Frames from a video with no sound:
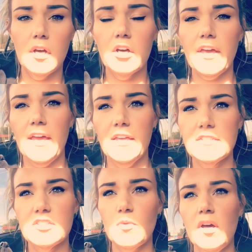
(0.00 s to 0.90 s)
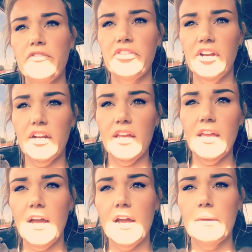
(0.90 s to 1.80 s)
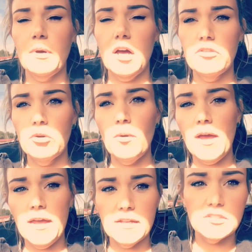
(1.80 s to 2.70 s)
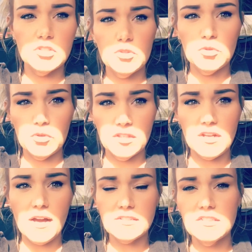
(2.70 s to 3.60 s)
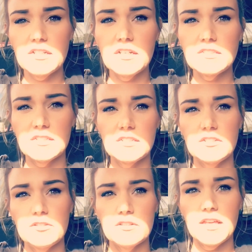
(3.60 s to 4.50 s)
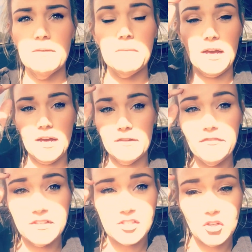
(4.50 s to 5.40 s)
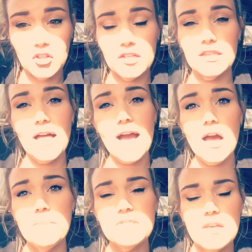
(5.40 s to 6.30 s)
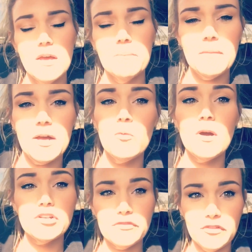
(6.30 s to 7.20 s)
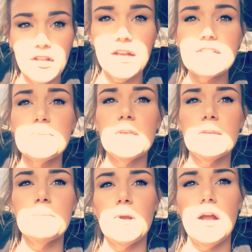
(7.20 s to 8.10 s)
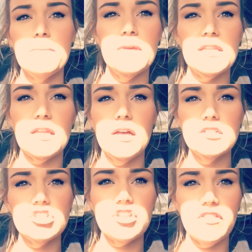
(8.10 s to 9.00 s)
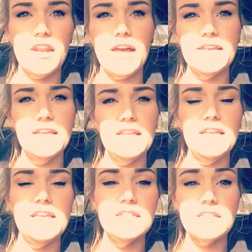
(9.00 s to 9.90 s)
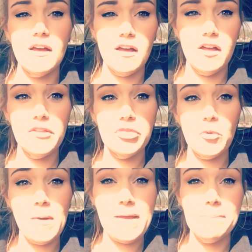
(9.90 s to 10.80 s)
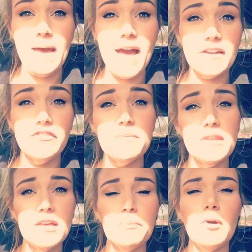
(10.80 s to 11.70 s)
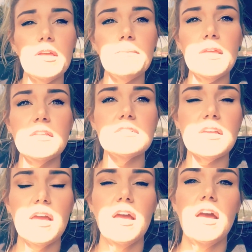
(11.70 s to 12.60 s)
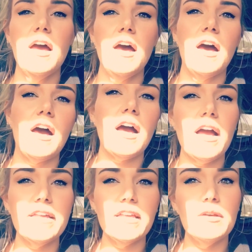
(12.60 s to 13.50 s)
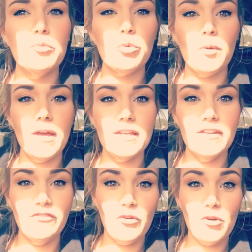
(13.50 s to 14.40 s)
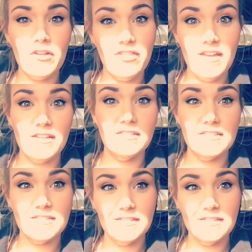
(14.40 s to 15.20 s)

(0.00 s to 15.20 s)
Okay, it's 12:30. I'm on the way to the doctor to get my physical and labs. My wonderful husband brought me lunch that I can eat on the way back from the appointment. I am ready for this.